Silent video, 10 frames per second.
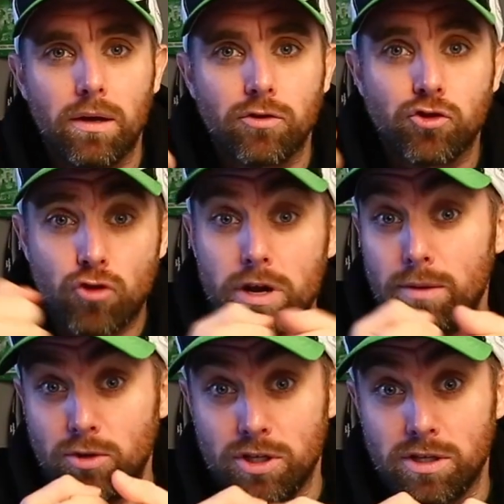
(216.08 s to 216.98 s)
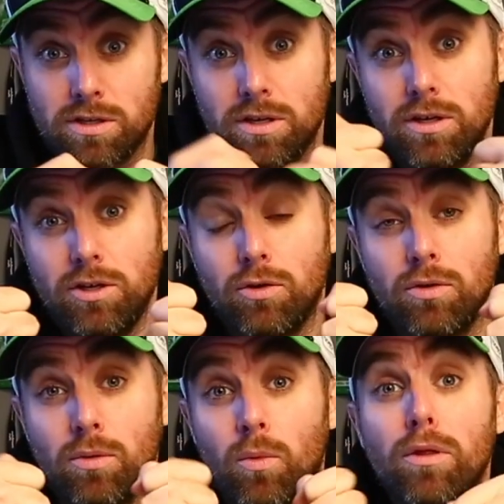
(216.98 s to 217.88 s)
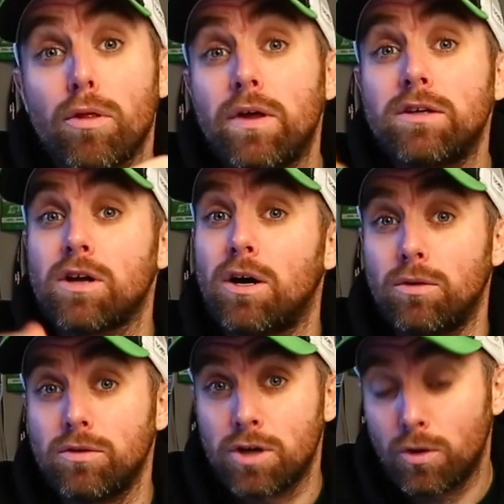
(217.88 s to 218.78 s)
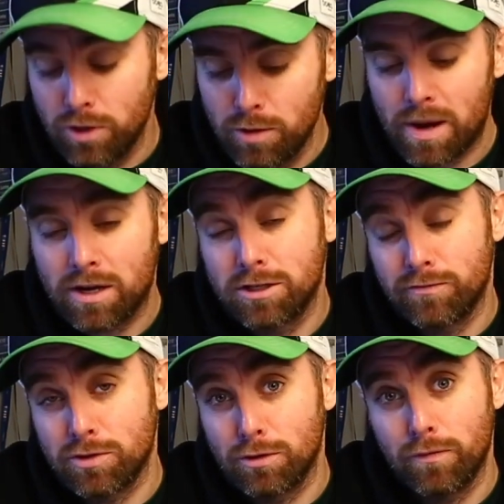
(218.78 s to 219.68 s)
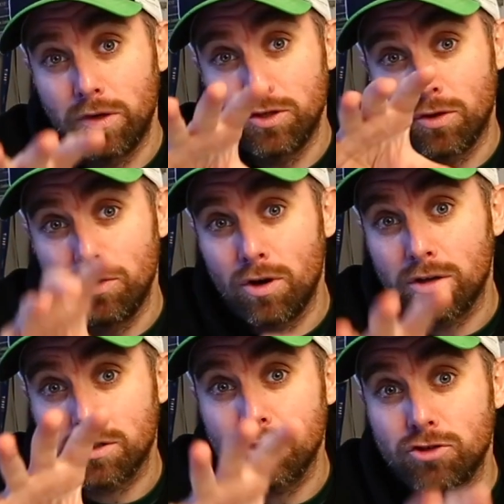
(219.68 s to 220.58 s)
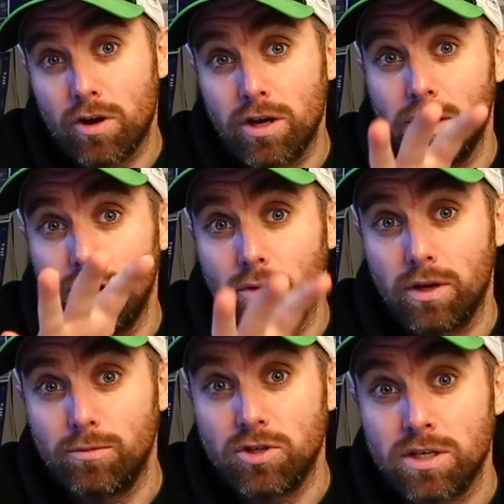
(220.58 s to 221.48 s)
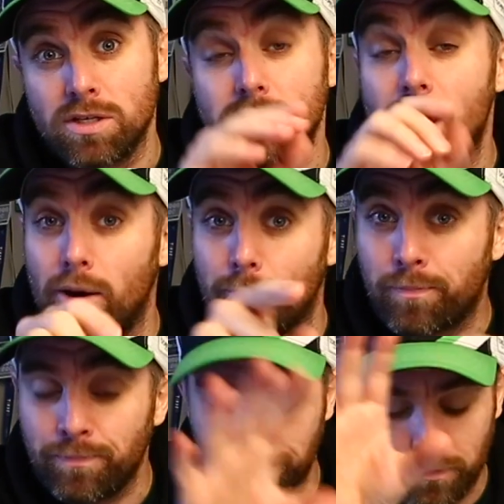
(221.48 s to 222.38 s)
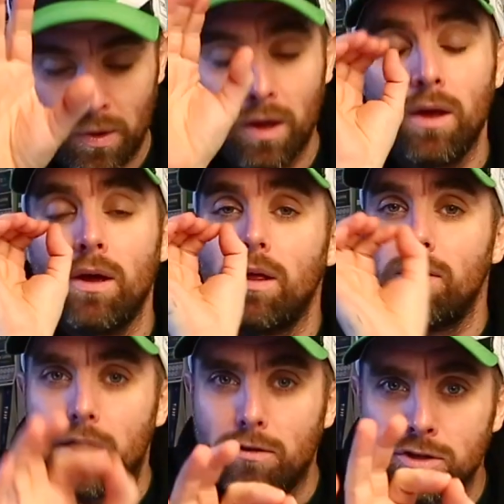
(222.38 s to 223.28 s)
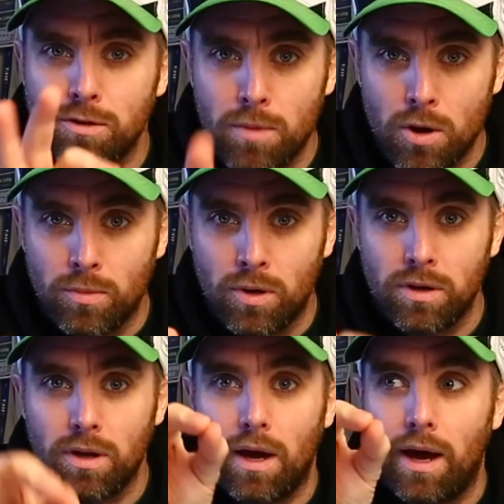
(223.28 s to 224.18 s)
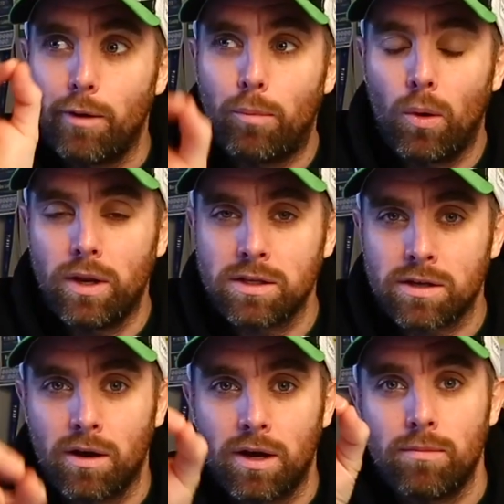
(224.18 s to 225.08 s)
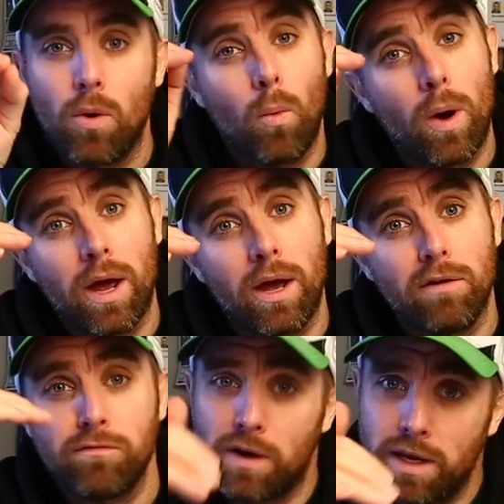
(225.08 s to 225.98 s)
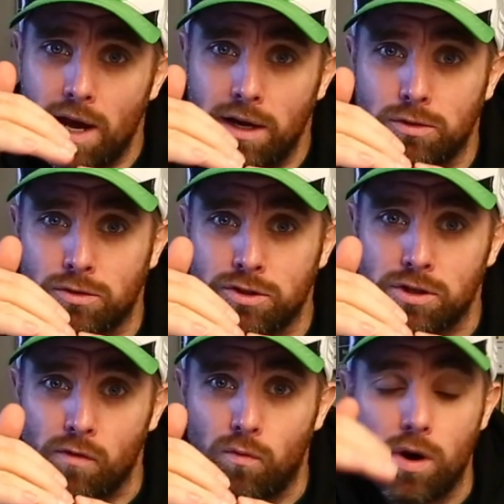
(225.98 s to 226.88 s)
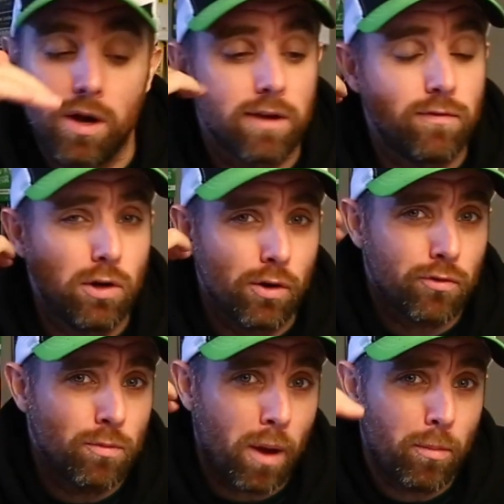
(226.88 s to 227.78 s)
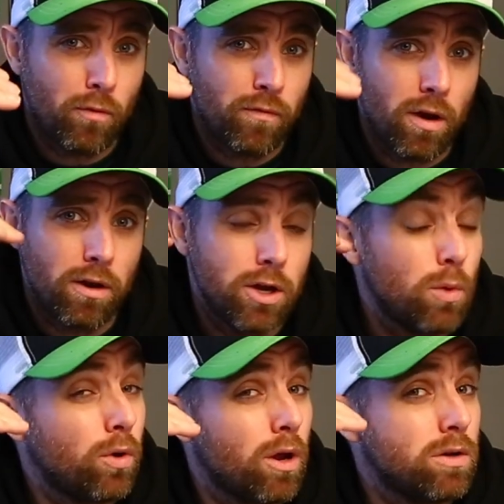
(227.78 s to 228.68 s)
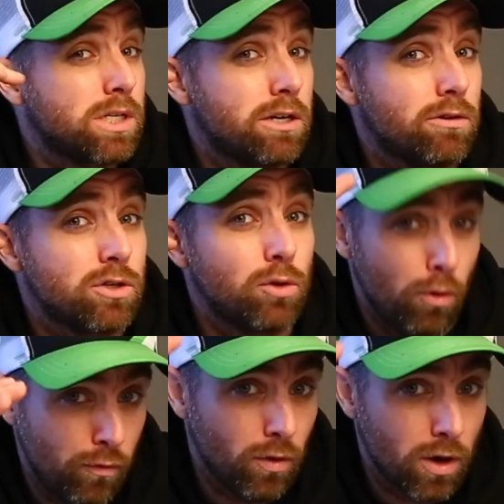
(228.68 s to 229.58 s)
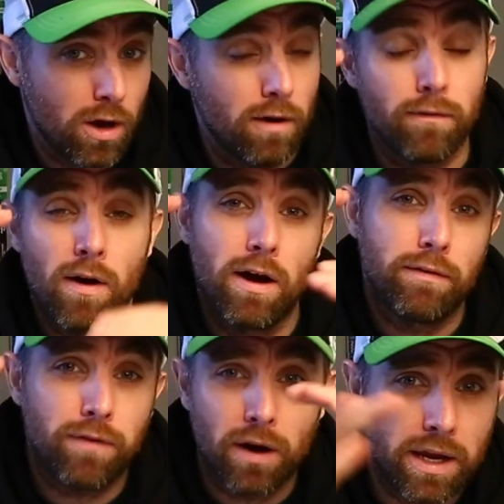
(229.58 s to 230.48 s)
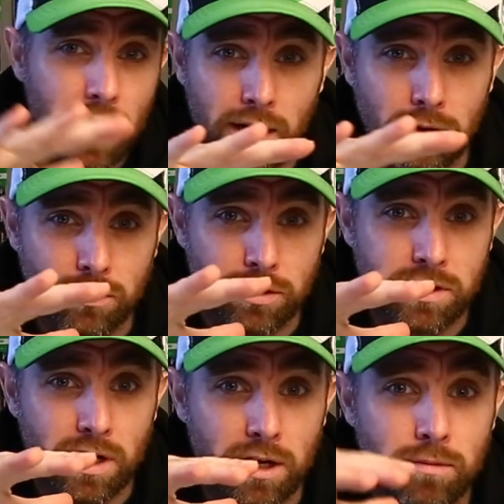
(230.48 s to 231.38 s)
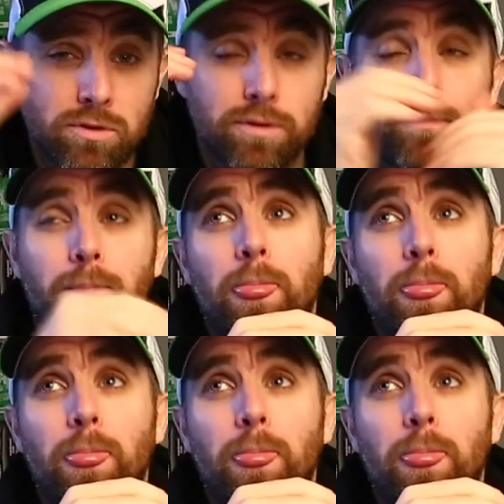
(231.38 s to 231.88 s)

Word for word: straight images. You're one of the things that hold, is holding you back as a photographer is you're not straightening your images. Now, there is a moment and a point in time where funky angles and stuff work. If you look through my portfolio, you will notice there is an awful lot of funky angles at times,